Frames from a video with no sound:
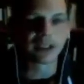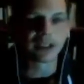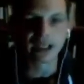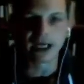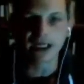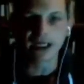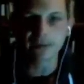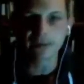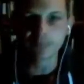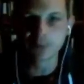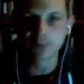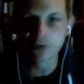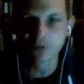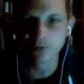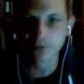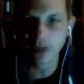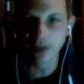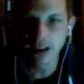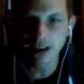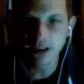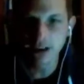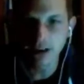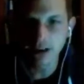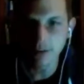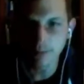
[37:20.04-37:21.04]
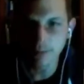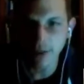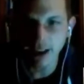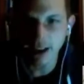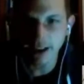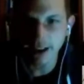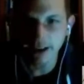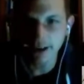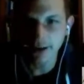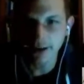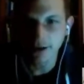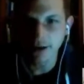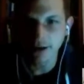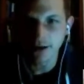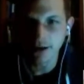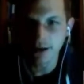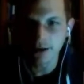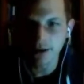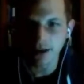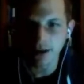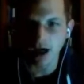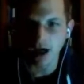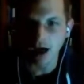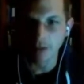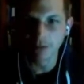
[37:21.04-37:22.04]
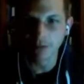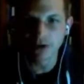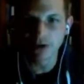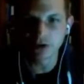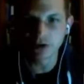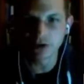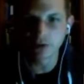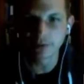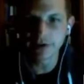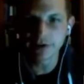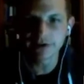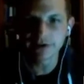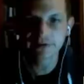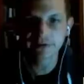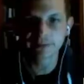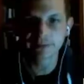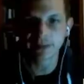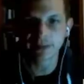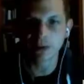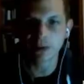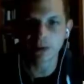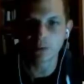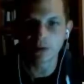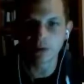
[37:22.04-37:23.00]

When I put my arming doublet, my